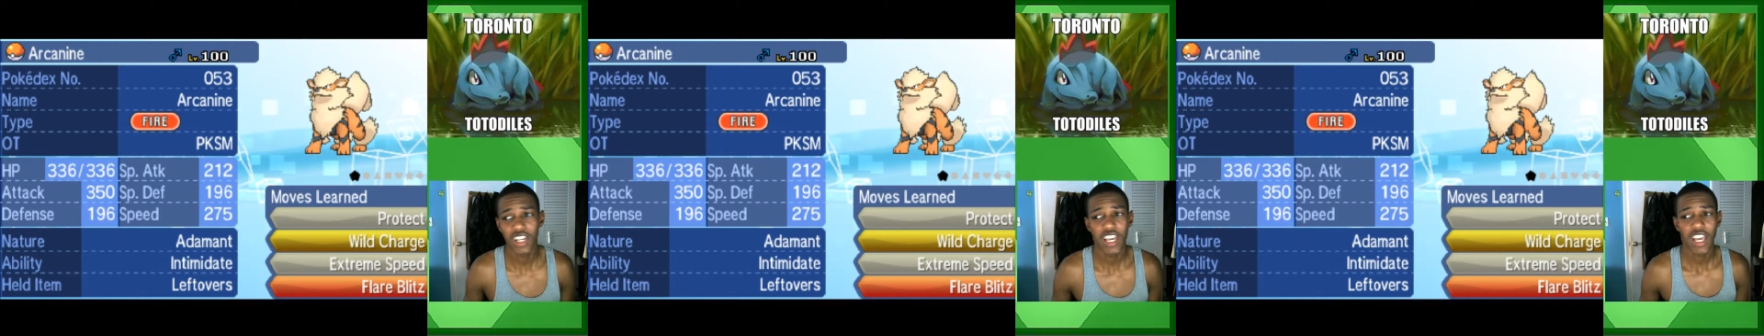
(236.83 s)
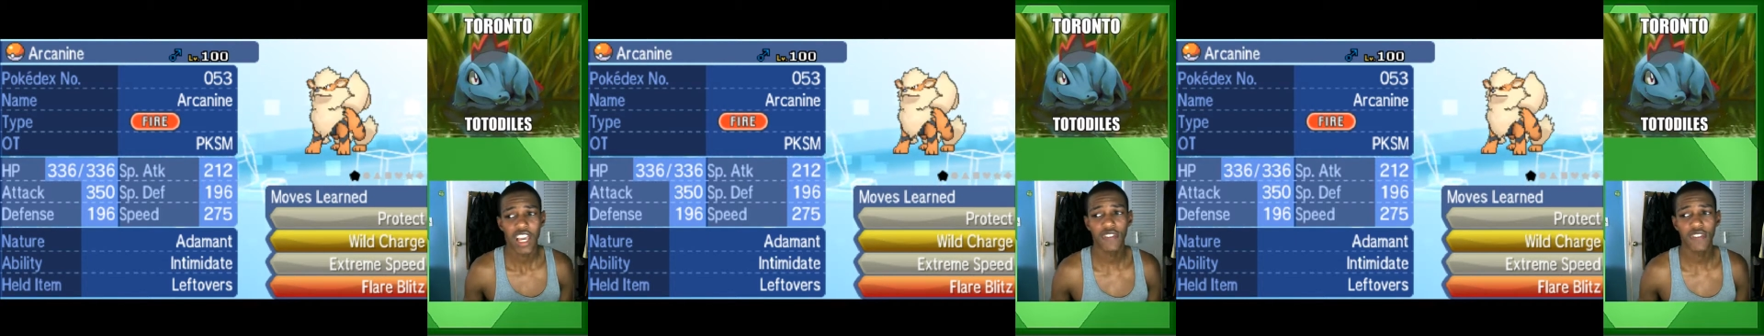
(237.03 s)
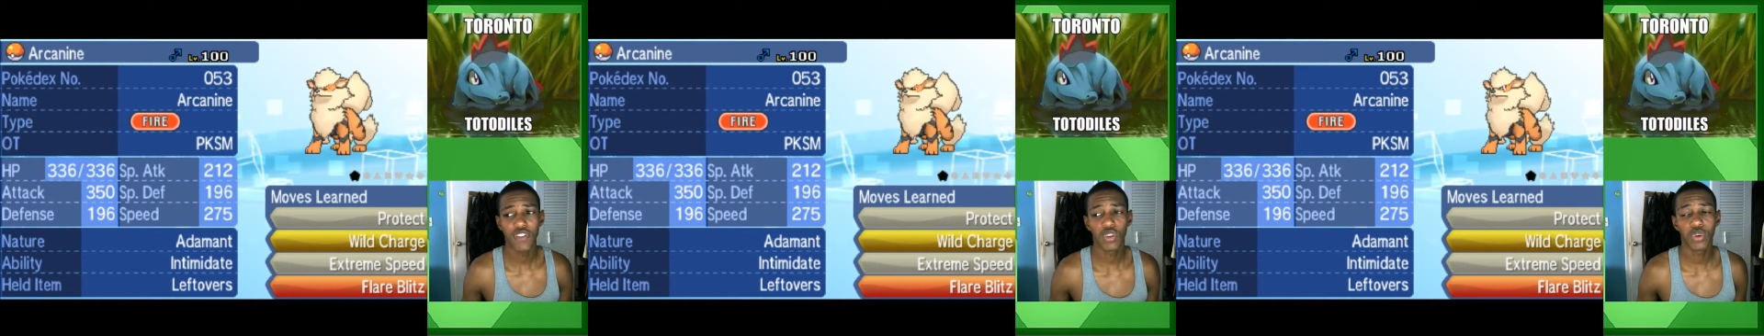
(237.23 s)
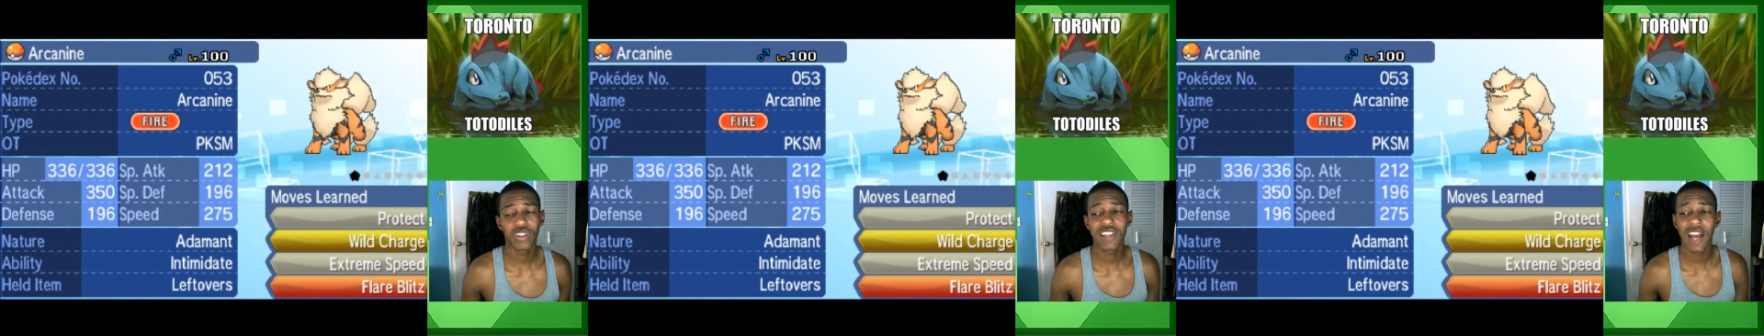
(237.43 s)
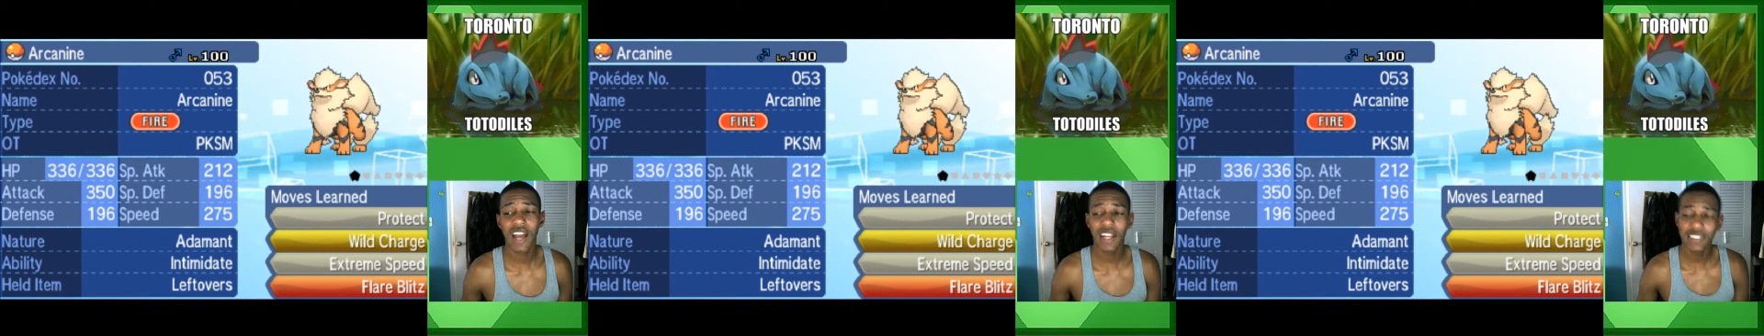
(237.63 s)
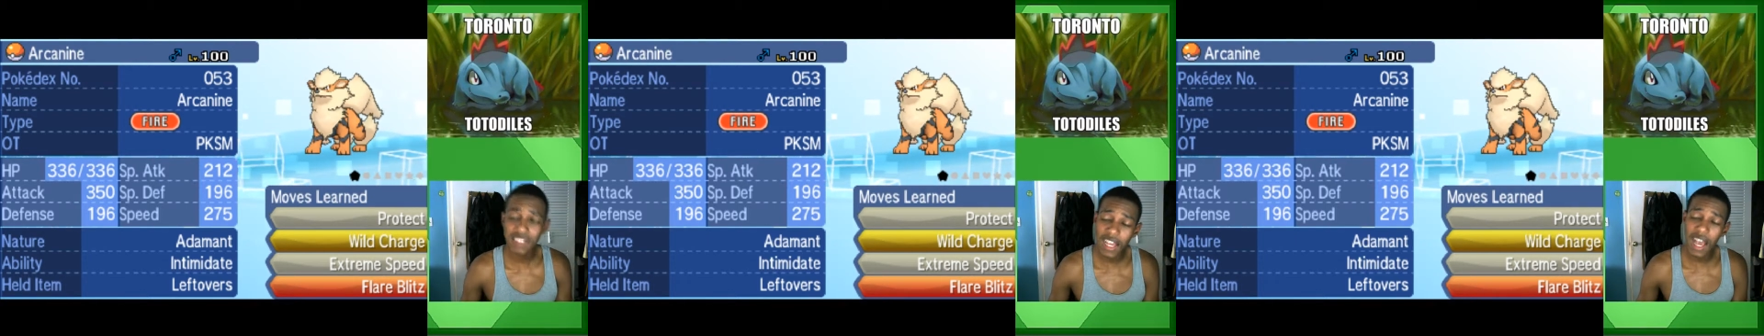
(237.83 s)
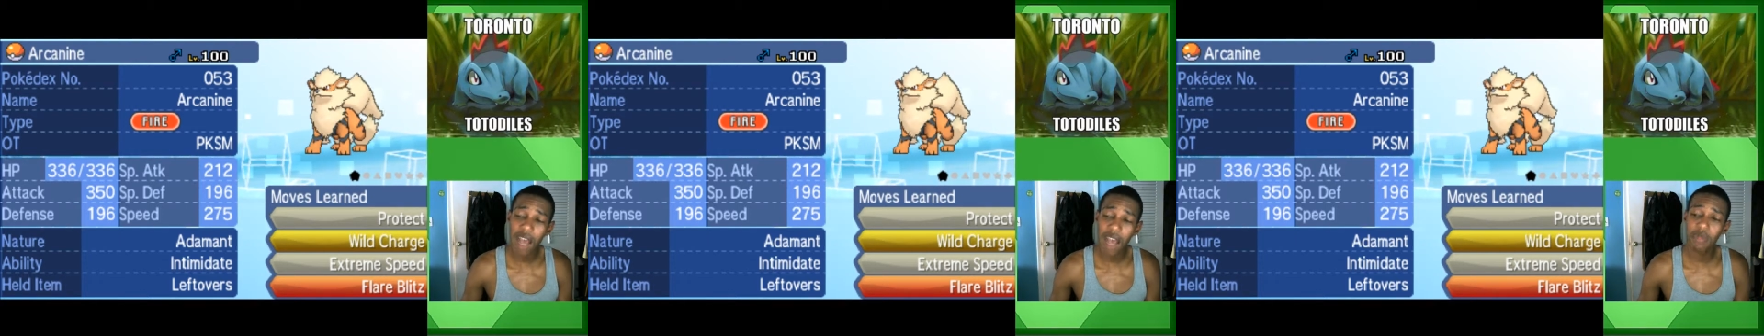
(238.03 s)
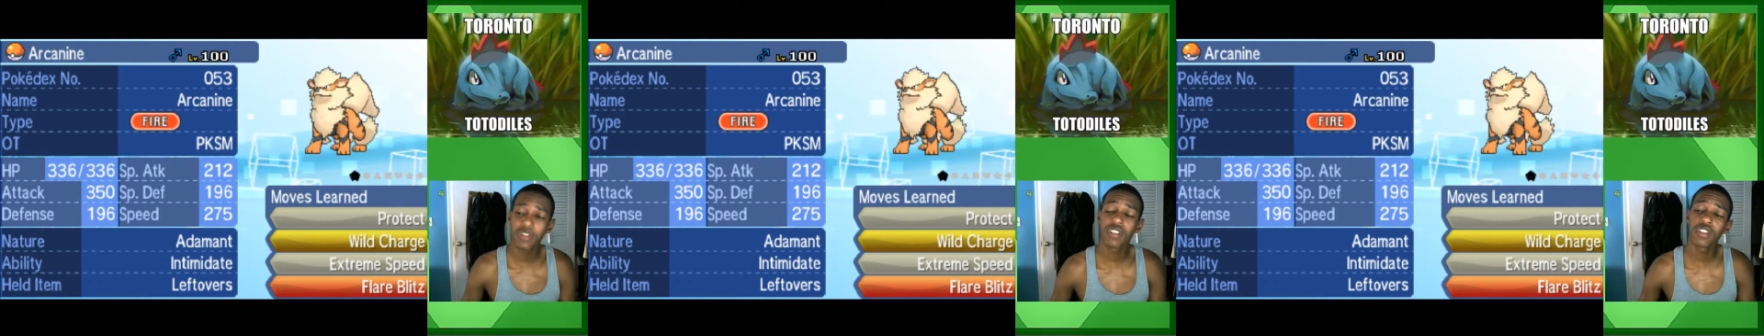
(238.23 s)
Even though it's not stab,
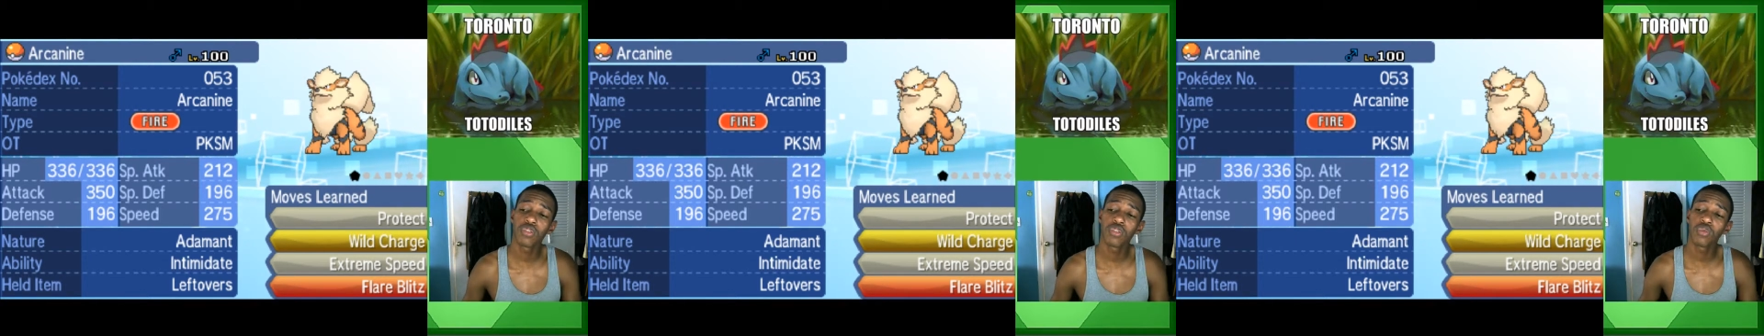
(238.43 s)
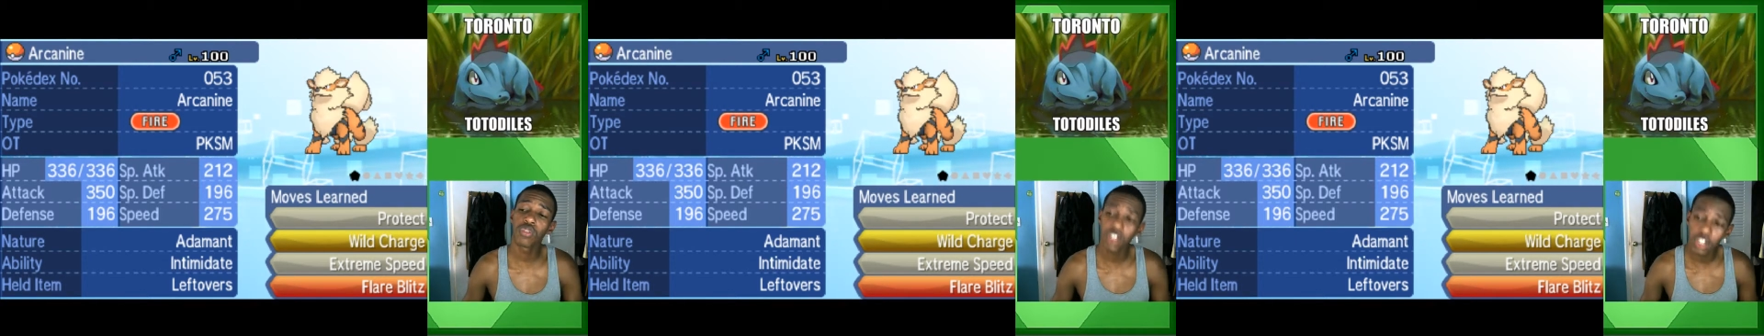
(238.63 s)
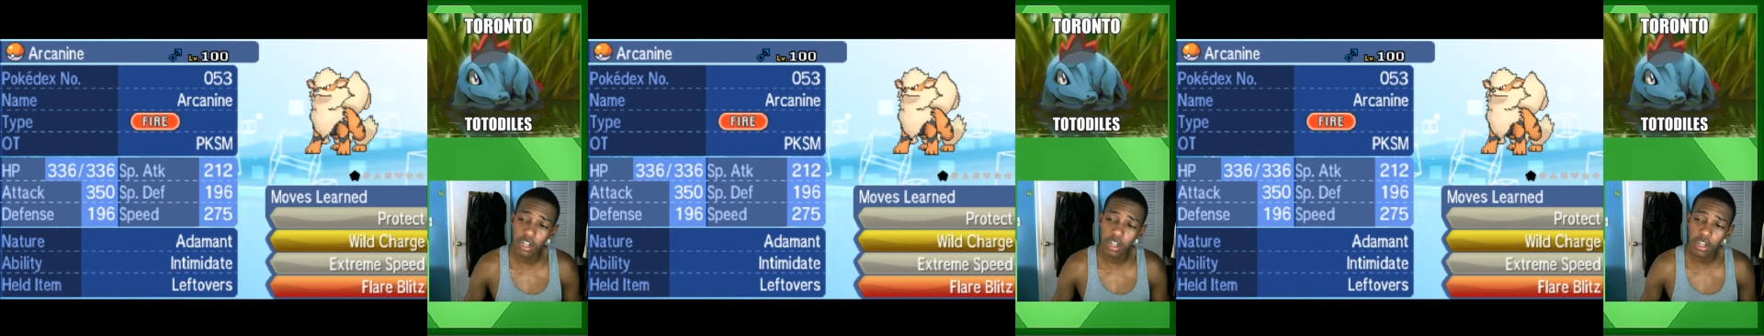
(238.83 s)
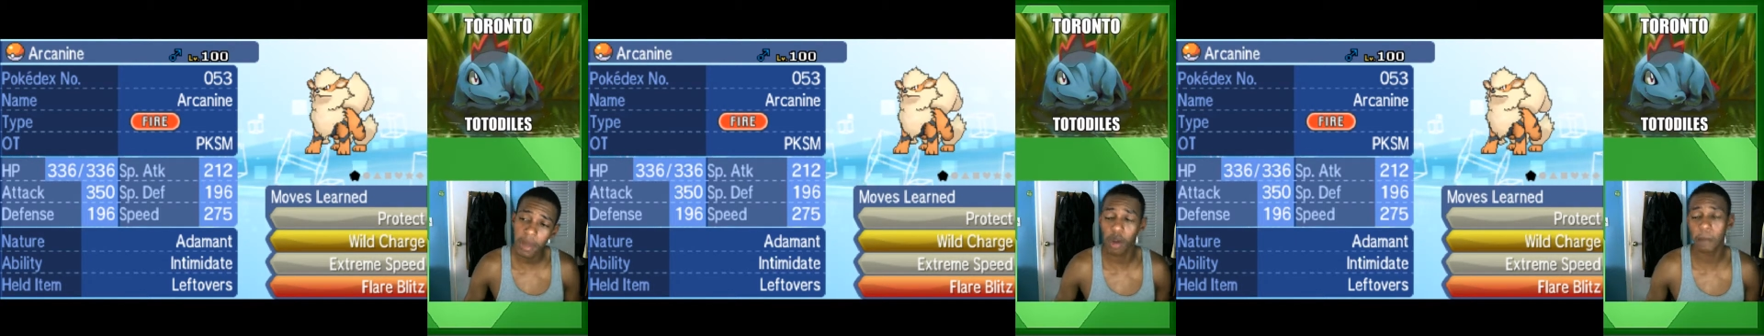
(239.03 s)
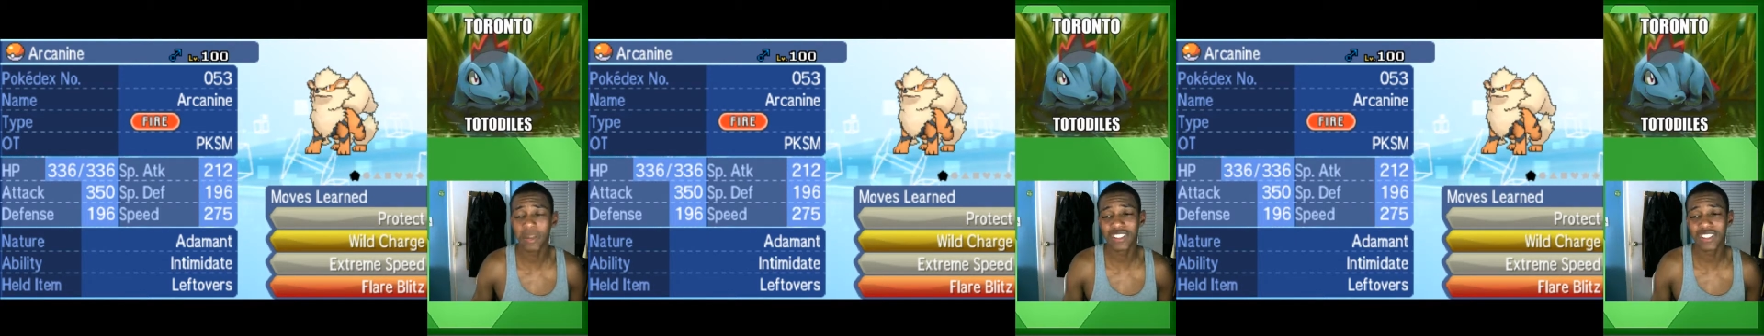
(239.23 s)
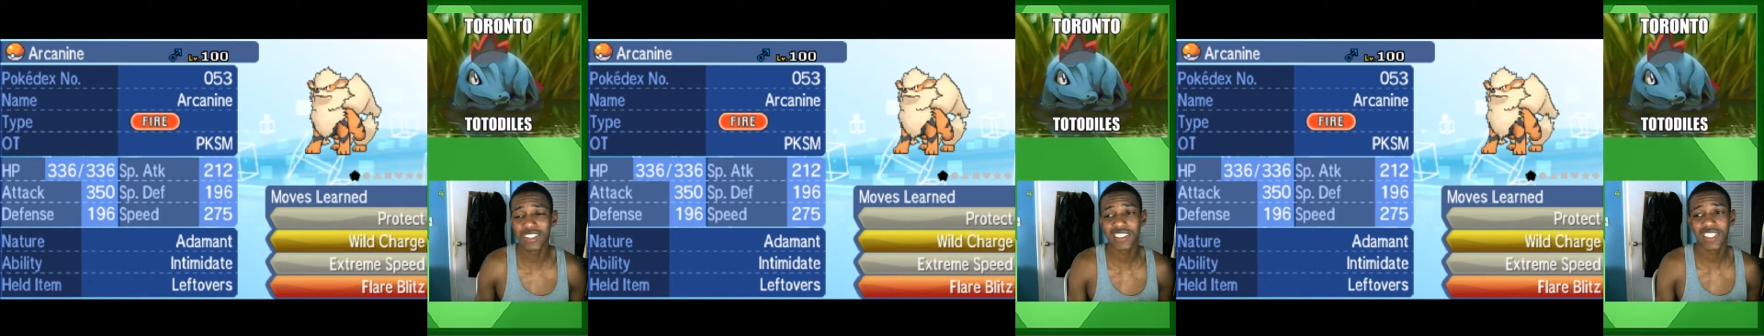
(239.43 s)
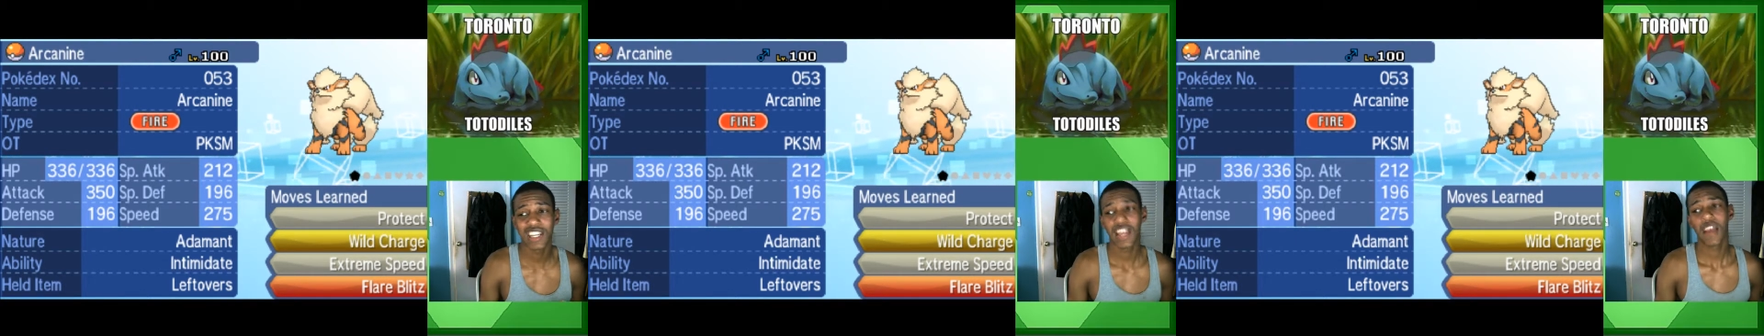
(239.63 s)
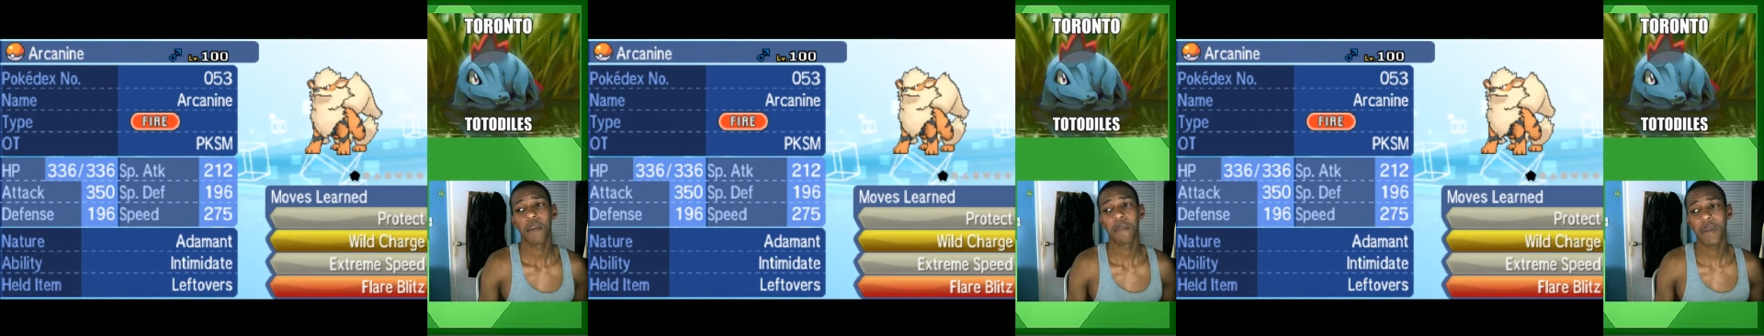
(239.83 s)
it's going to do a good amount, but just maybe